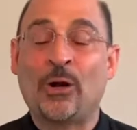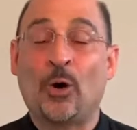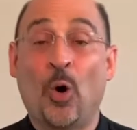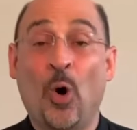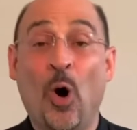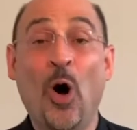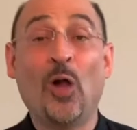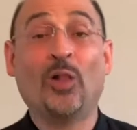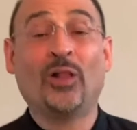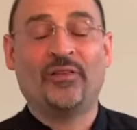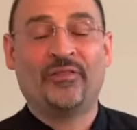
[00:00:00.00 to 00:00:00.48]
and
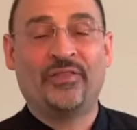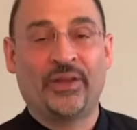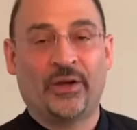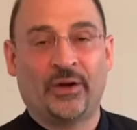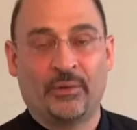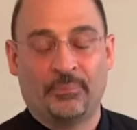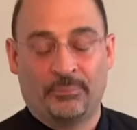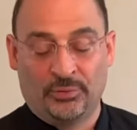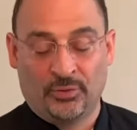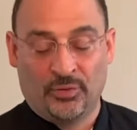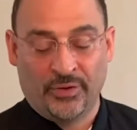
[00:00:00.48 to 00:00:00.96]
all of
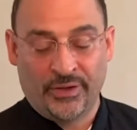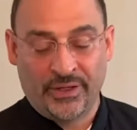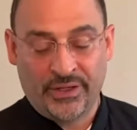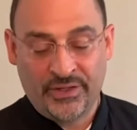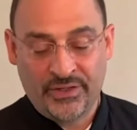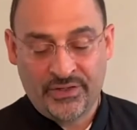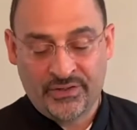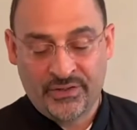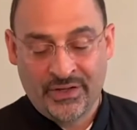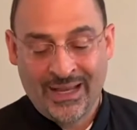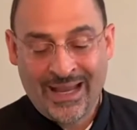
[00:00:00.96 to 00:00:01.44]
their
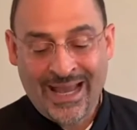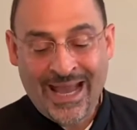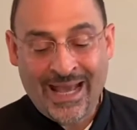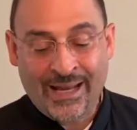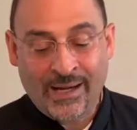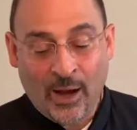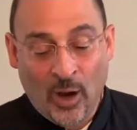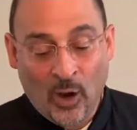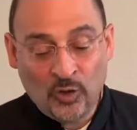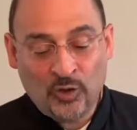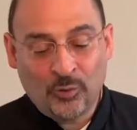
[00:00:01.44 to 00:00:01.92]
employees,
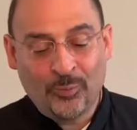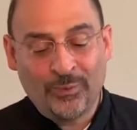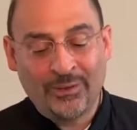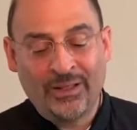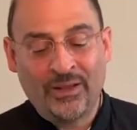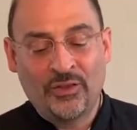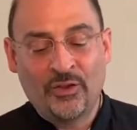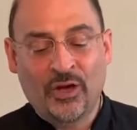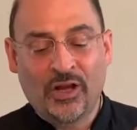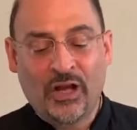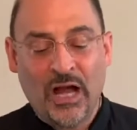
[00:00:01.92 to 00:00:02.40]
and
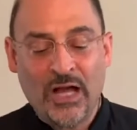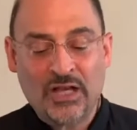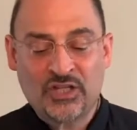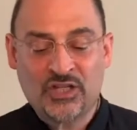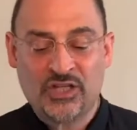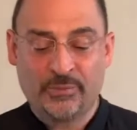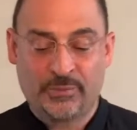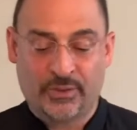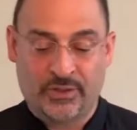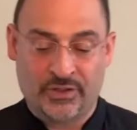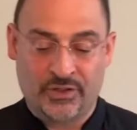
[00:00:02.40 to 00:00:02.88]
ultimately their
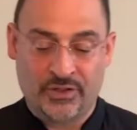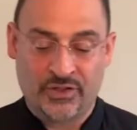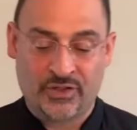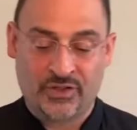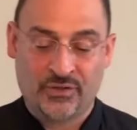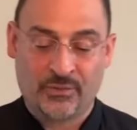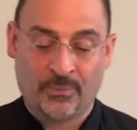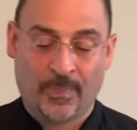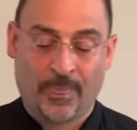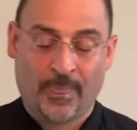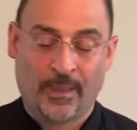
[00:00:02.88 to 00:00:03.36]

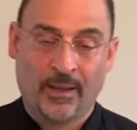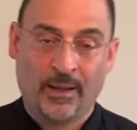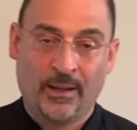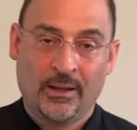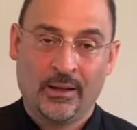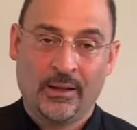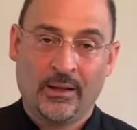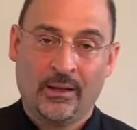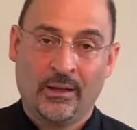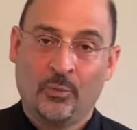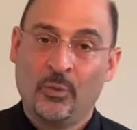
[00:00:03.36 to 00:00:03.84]
customers.
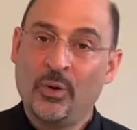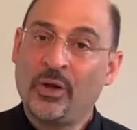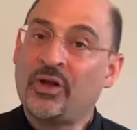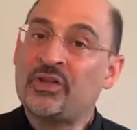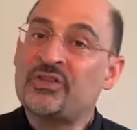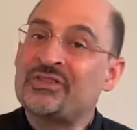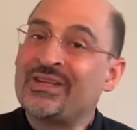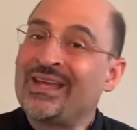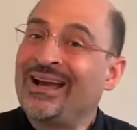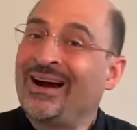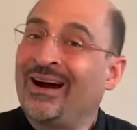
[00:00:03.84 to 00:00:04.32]
We
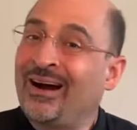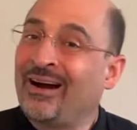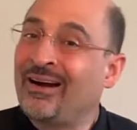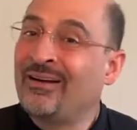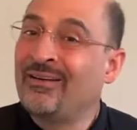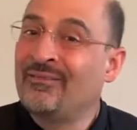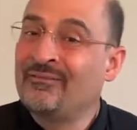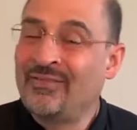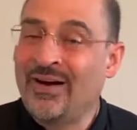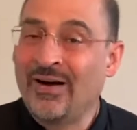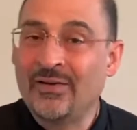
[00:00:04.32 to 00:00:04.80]
could say
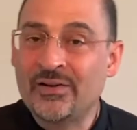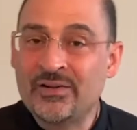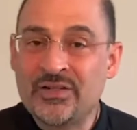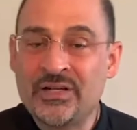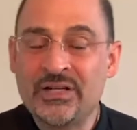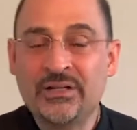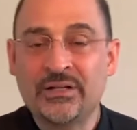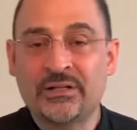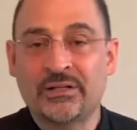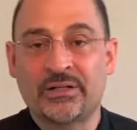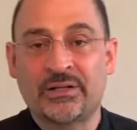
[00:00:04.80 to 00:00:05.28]
our
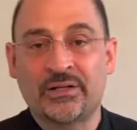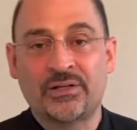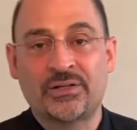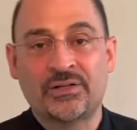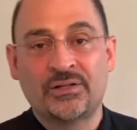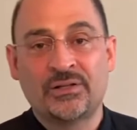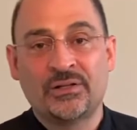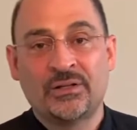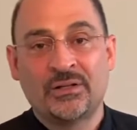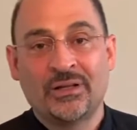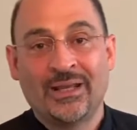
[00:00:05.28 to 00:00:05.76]

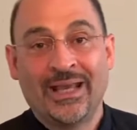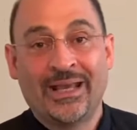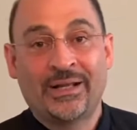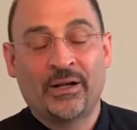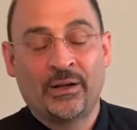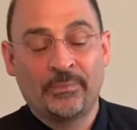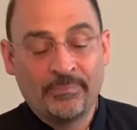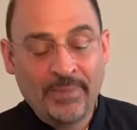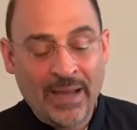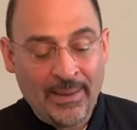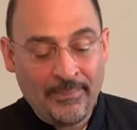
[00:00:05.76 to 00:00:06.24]
volunteers
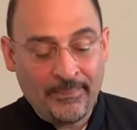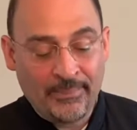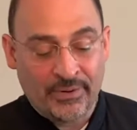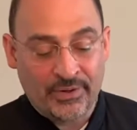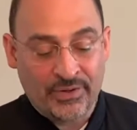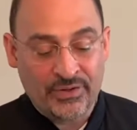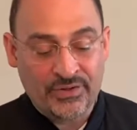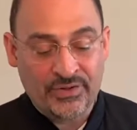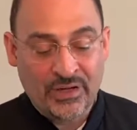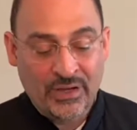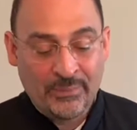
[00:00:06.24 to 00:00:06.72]
and our
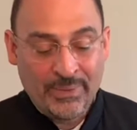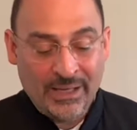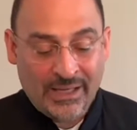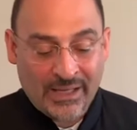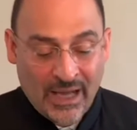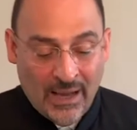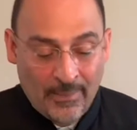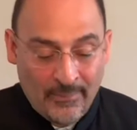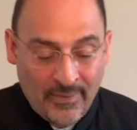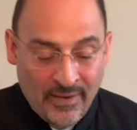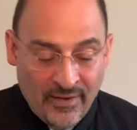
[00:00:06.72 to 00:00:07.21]
members
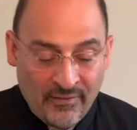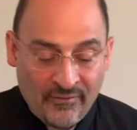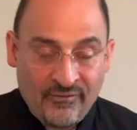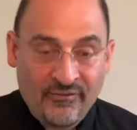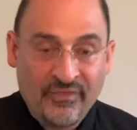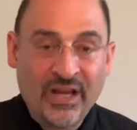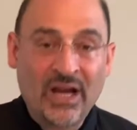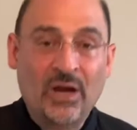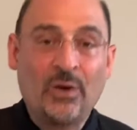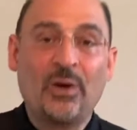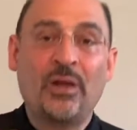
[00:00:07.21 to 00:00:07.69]
become
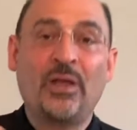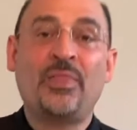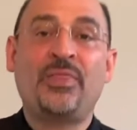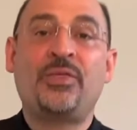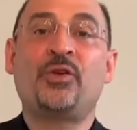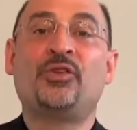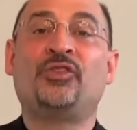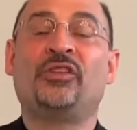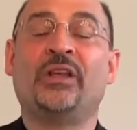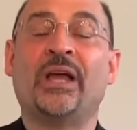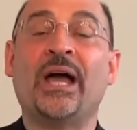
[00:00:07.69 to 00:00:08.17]
very
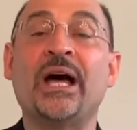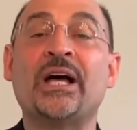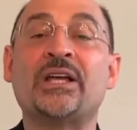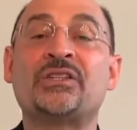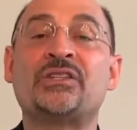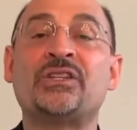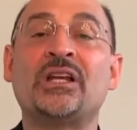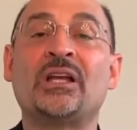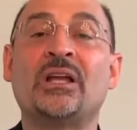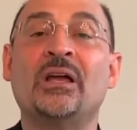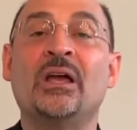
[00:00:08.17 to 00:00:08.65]

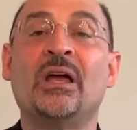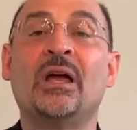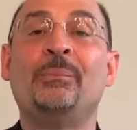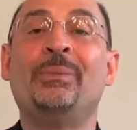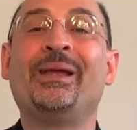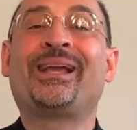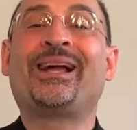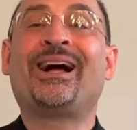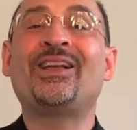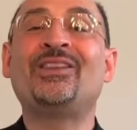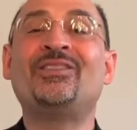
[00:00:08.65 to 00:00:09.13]
enthusiastic
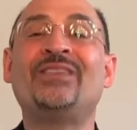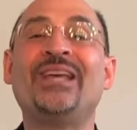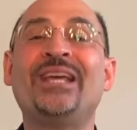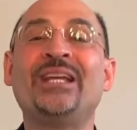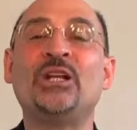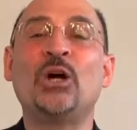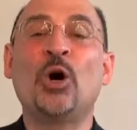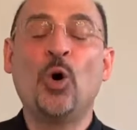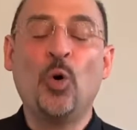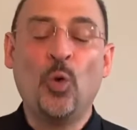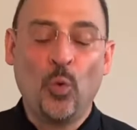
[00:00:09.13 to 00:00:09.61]
because
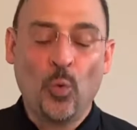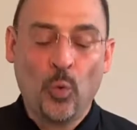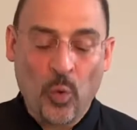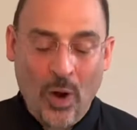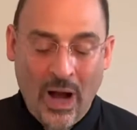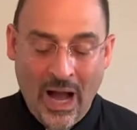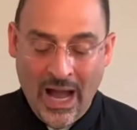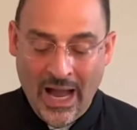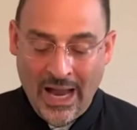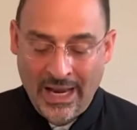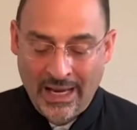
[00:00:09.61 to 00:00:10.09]
they know
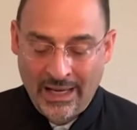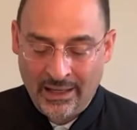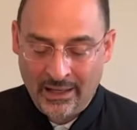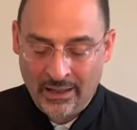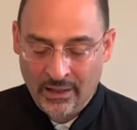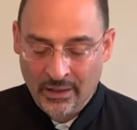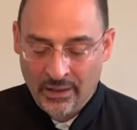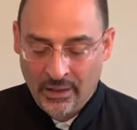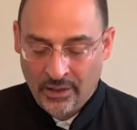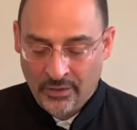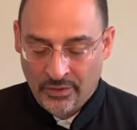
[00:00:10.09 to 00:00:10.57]
why
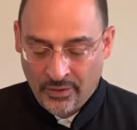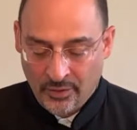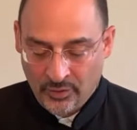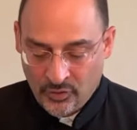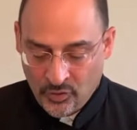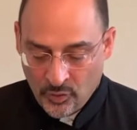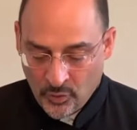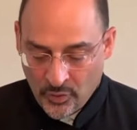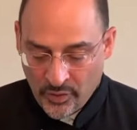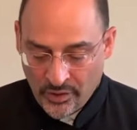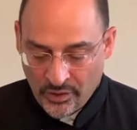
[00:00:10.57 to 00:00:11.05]

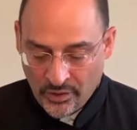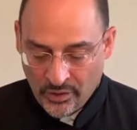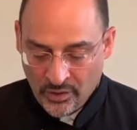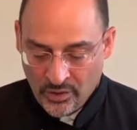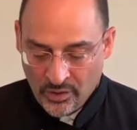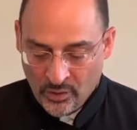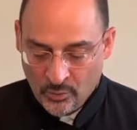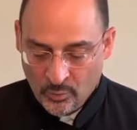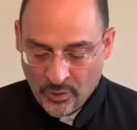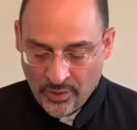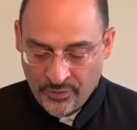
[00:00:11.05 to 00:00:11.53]
they're doing
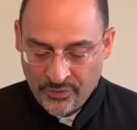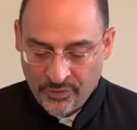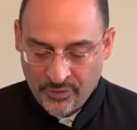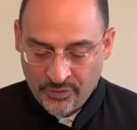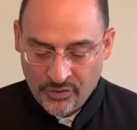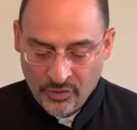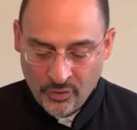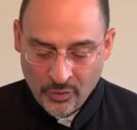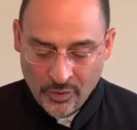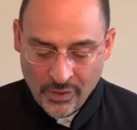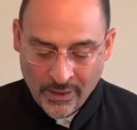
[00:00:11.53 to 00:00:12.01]
what
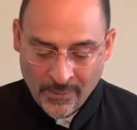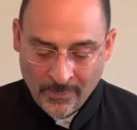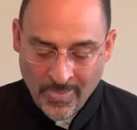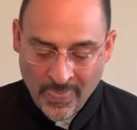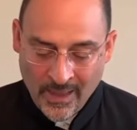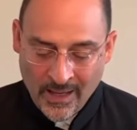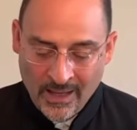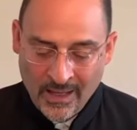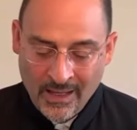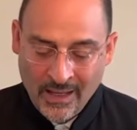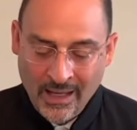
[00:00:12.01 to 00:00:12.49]
they're doing.
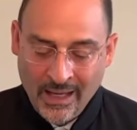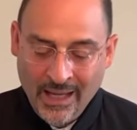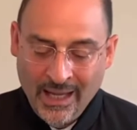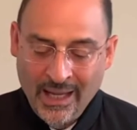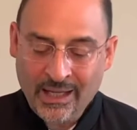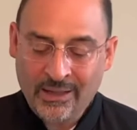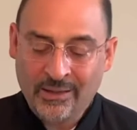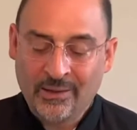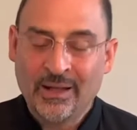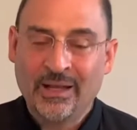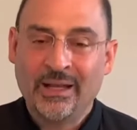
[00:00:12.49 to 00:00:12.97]

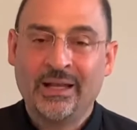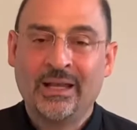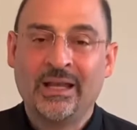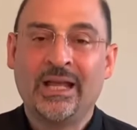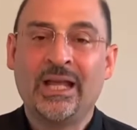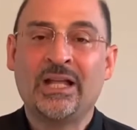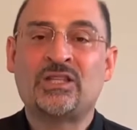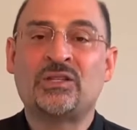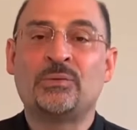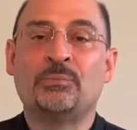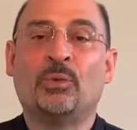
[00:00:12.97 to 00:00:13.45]
And
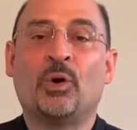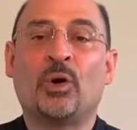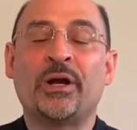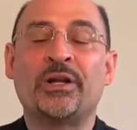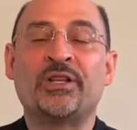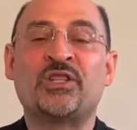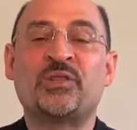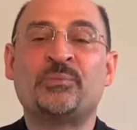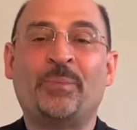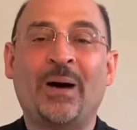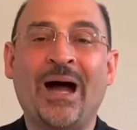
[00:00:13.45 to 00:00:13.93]
it's
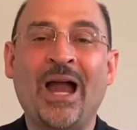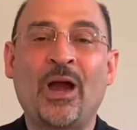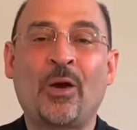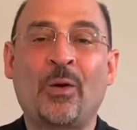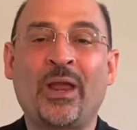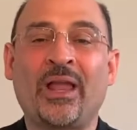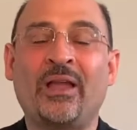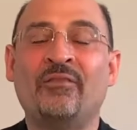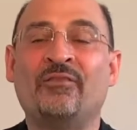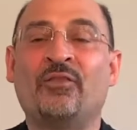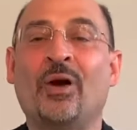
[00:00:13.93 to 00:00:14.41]
more
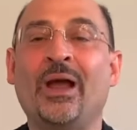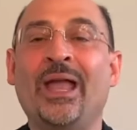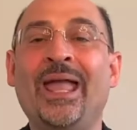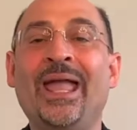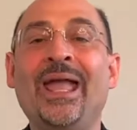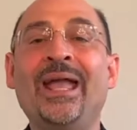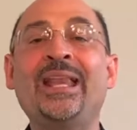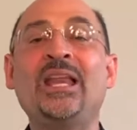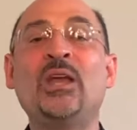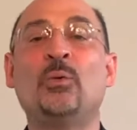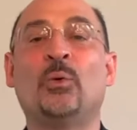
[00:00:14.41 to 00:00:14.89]
inspiring for
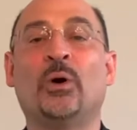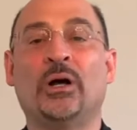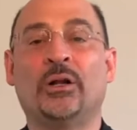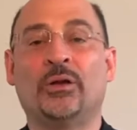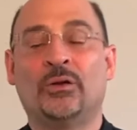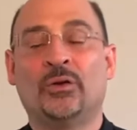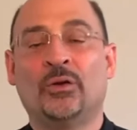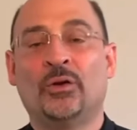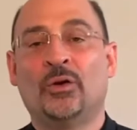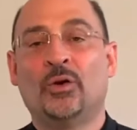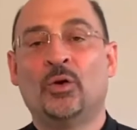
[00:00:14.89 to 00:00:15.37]

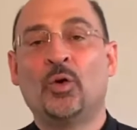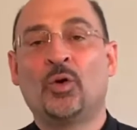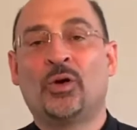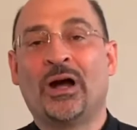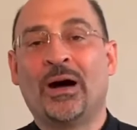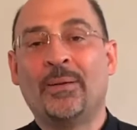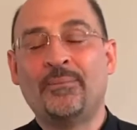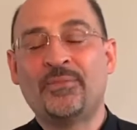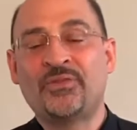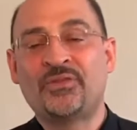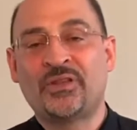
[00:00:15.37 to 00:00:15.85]
anyone who
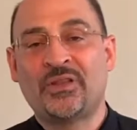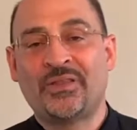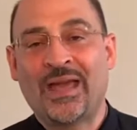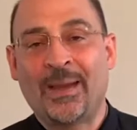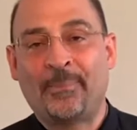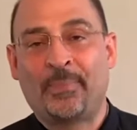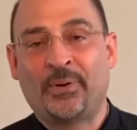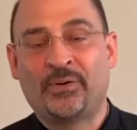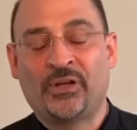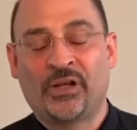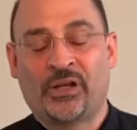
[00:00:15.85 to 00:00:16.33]
comes to
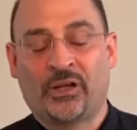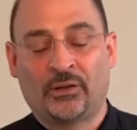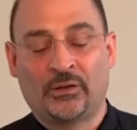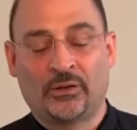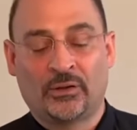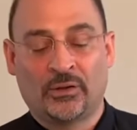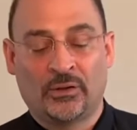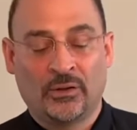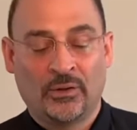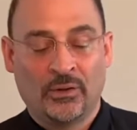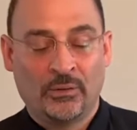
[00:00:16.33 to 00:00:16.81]
that
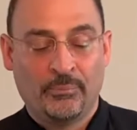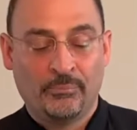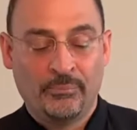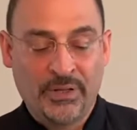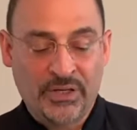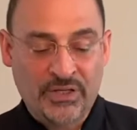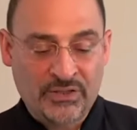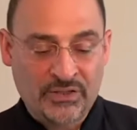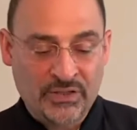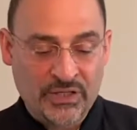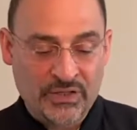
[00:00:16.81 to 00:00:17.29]
particular
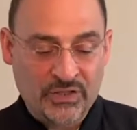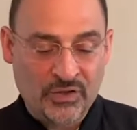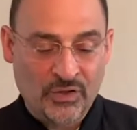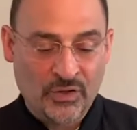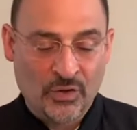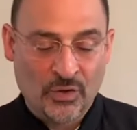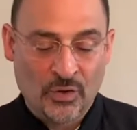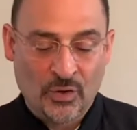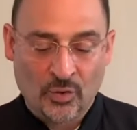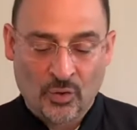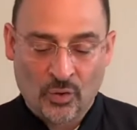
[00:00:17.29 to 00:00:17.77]

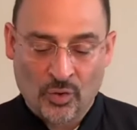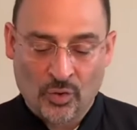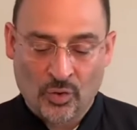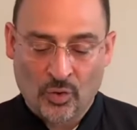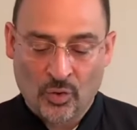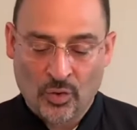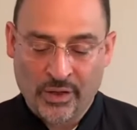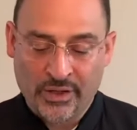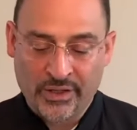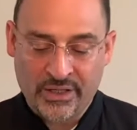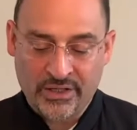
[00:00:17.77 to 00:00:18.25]
business or
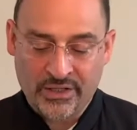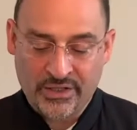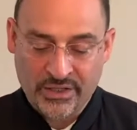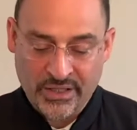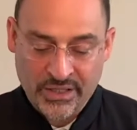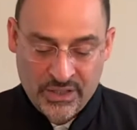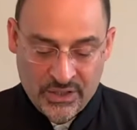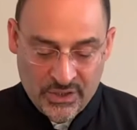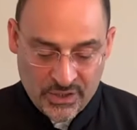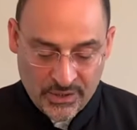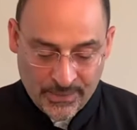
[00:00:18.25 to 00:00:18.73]

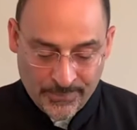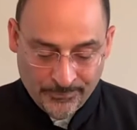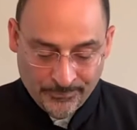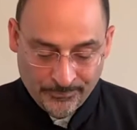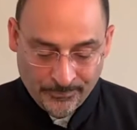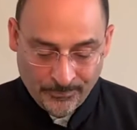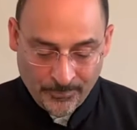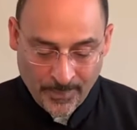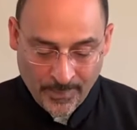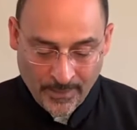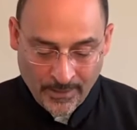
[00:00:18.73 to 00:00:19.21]
organization.
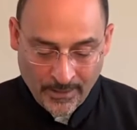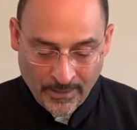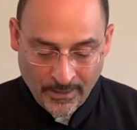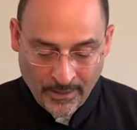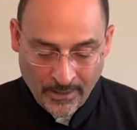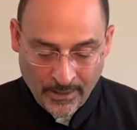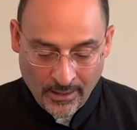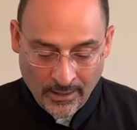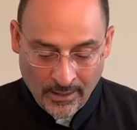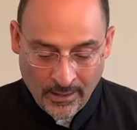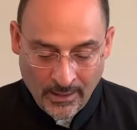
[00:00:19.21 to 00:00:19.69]

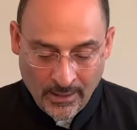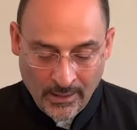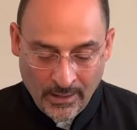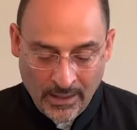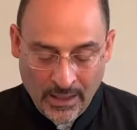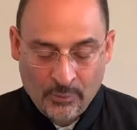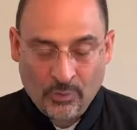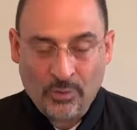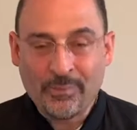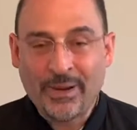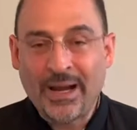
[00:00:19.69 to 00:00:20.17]

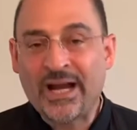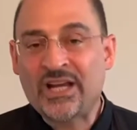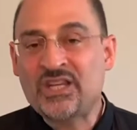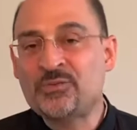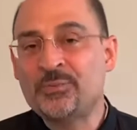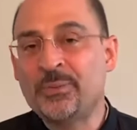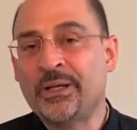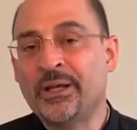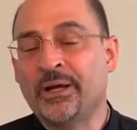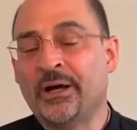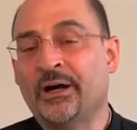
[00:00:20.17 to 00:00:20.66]
It
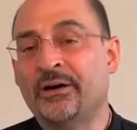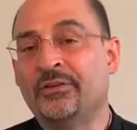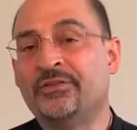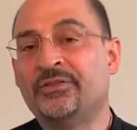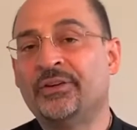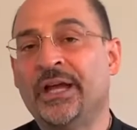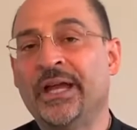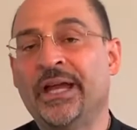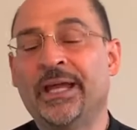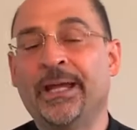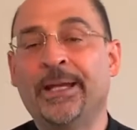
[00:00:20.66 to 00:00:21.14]
reminds me
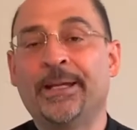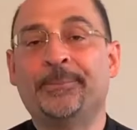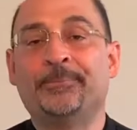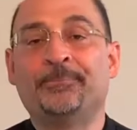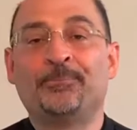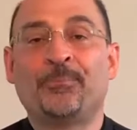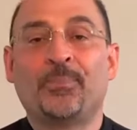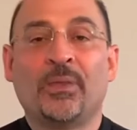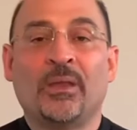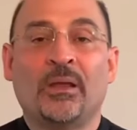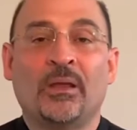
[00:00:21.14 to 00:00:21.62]
of a